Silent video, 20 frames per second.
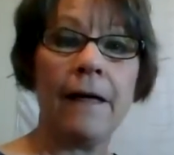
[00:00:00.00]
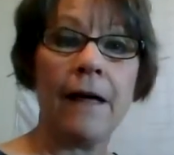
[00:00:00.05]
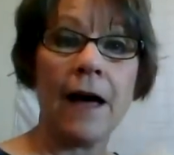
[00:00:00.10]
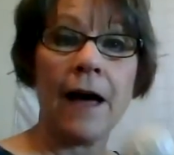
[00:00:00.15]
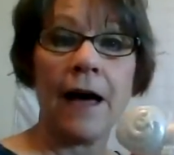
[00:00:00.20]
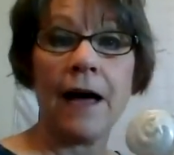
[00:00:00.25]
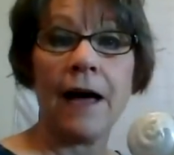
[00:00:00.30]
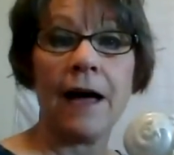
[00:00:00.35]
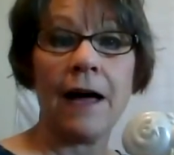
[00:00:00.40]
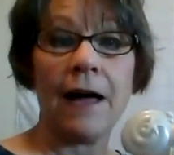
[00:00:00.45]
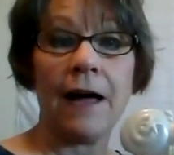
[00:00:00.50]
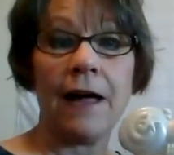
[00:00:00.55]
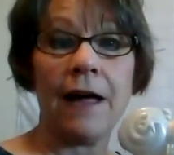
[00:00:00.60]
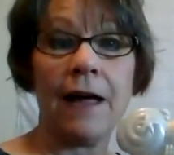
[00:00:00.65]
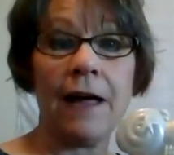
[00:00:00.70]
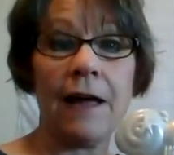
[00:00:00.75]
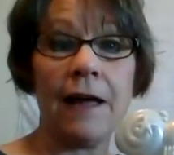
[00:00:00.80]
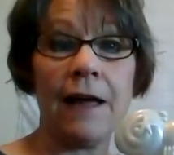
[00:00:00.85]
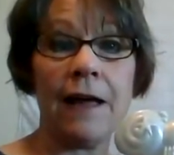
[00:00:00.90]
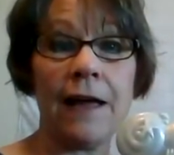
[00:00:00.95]

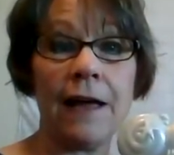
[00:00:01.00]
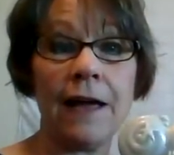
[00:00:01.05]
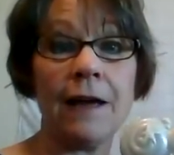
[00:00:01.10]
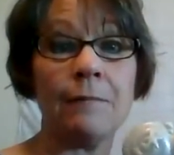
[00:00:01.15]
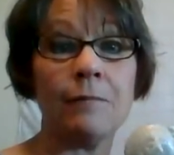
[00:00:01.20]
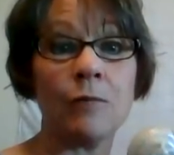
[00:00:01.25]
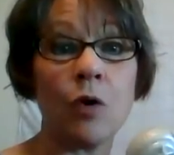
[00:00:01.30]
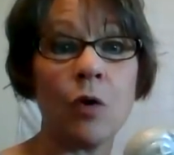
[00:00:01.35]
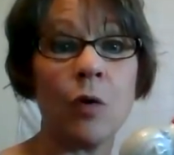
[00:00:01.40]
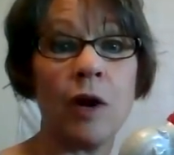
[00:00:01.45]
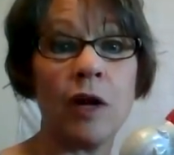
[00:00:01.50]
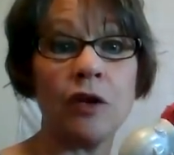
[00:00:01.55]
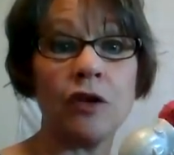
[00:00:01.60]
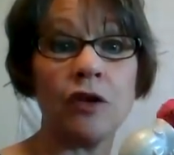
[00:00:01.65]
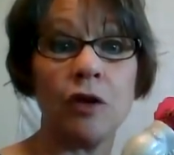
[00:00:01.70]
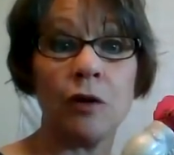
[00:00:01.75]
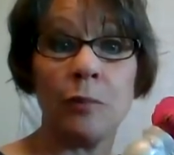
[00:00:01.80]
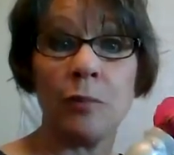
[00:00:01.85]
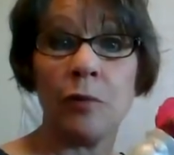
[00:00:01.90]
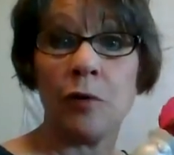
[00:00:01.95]
I am going
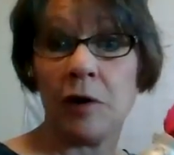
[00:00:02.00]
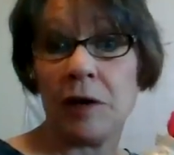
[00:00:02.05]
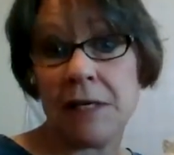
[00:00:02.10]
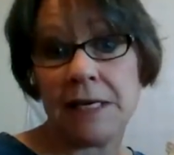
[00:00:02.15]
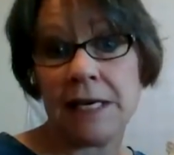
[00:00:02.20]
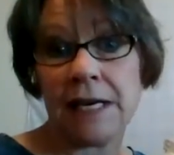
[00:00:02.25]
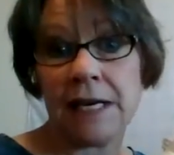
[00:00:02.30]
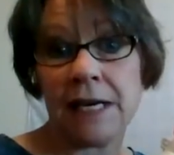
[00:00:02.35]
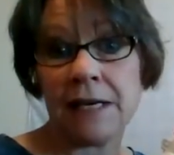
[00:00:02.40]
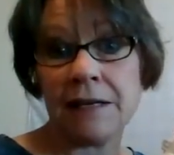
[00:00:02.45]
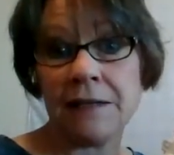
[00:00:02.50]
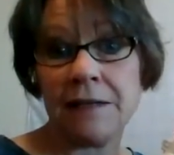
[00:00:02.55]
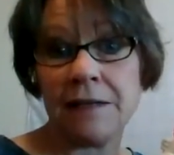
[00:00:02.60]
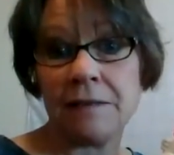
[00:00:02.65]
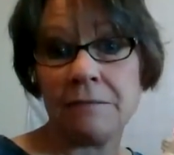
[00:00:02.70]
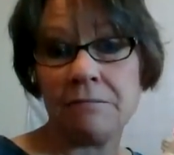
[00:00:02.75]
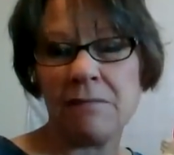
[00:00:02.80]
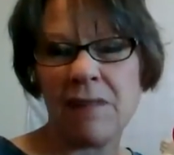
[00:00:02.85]
to predict.